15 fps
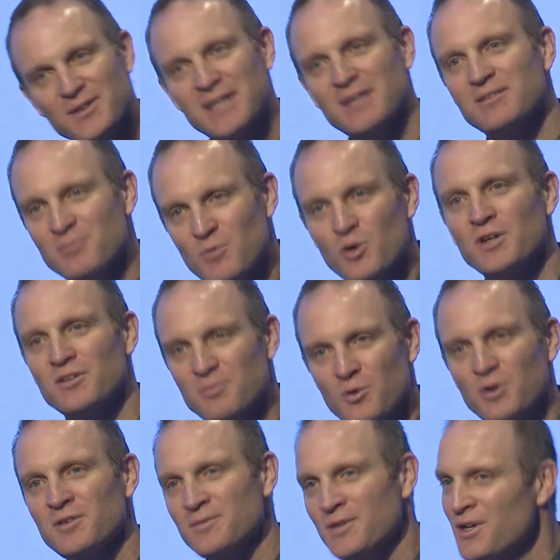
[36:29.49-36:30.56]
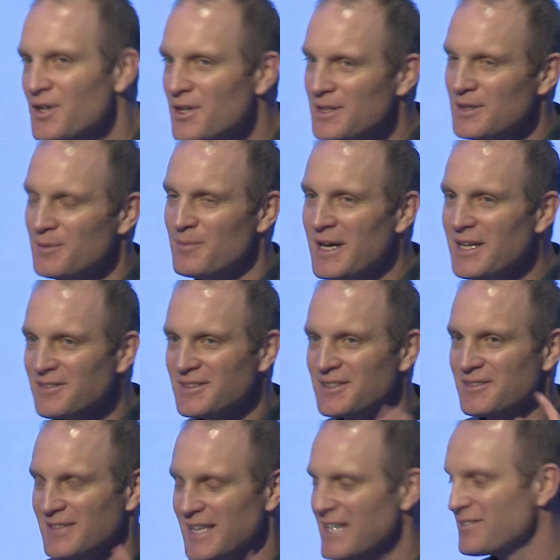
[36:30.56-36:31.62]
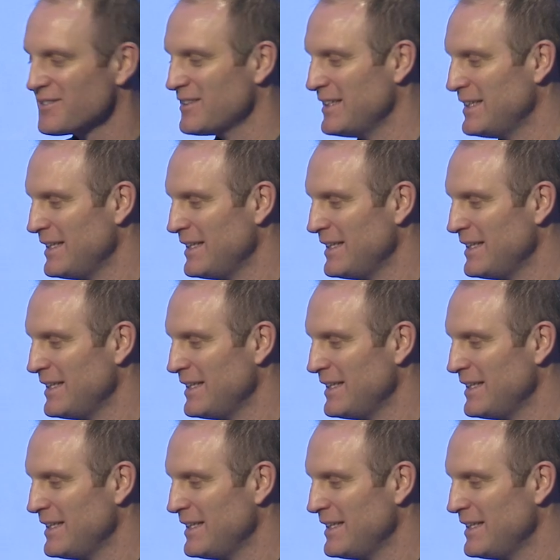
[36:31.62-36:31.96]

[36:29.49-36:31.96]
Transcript: think it's more. No, the best, it's less.